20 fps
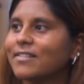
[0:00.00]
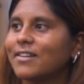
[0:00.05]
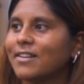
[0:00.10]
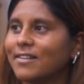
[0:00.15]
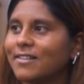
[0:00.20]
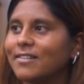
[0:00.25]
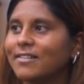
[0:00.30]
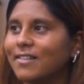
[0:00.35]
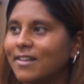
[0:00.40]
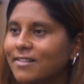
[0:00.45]

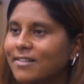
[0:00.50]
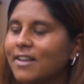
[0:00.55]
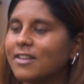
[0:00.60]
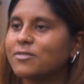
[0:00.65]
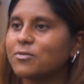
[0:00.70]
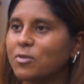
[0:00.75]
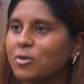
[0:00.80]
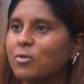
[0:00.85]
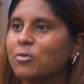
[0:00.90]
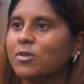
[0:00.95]
and
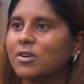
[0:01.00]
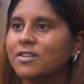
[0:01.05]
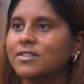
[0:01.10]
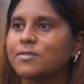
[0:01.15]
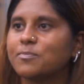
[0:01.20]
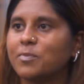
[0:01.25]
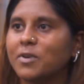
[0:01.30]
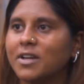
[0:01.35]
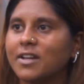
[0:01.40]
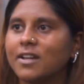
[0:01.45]
that's what it
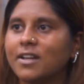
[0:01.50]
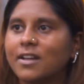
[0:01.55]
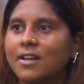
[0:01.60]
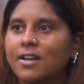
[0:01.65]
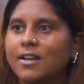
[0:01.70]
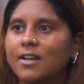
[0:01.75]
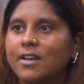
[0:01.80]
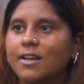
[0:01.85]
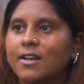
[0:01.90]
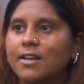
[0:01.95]
was. But
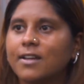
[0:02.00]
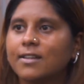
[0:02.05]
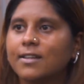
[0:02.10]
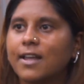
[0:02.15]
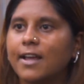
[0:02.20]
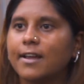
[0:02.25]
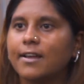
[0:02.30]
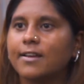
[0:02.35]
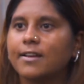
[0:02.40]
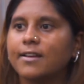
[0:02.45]

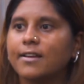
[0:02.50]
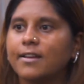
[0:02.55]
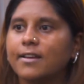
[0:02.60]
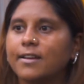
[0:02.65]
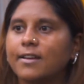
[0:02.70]
like,